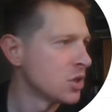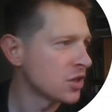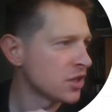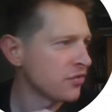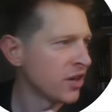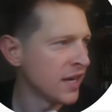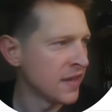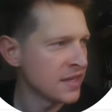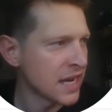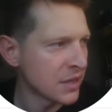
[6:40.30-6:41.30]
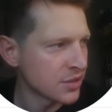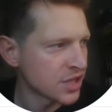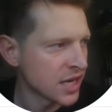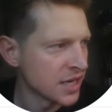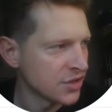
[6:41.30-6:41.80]
mortgage free, and they
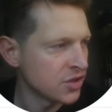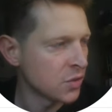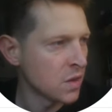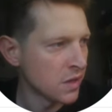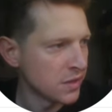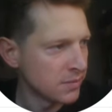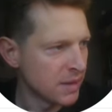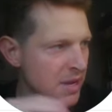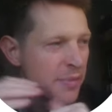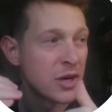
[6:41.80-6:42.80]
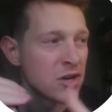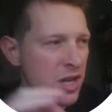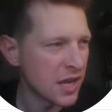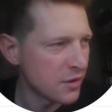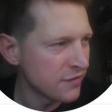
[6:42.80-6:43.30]
downsized to one, maybe a
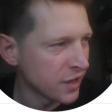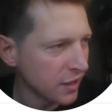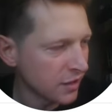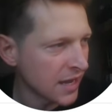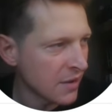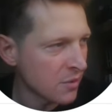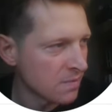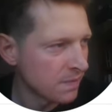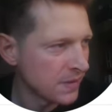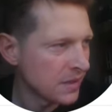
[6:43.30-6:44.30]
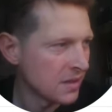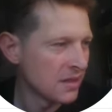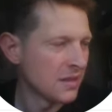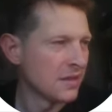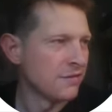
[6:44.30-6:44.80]
bungalow if they could get one,
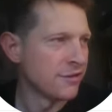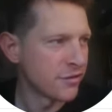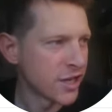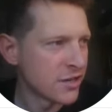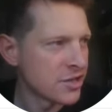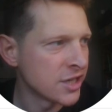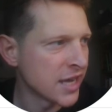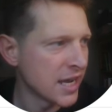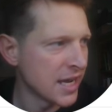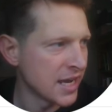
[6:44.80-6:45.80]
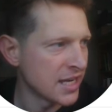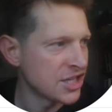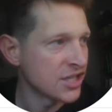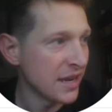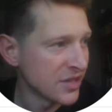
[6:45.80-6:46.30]
for 300K at age
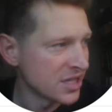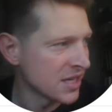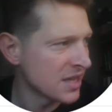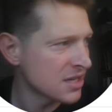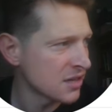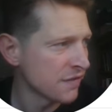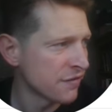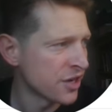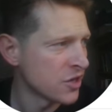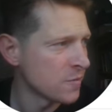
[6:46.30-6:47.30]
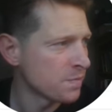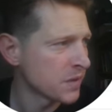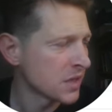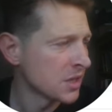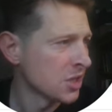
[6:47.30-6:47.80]
70, this could free up
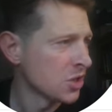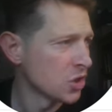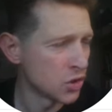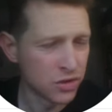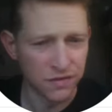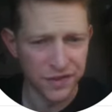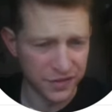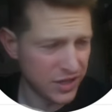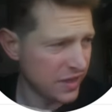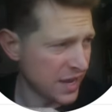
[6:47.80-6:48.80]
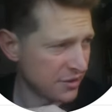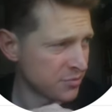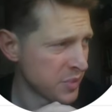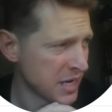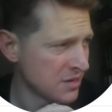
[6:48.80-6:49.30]

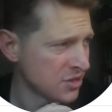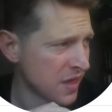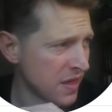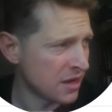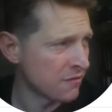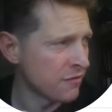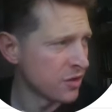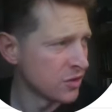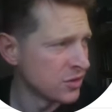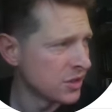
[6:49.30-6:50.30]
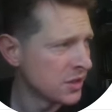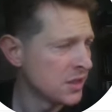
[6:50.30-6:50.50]
£150,000 that they could fund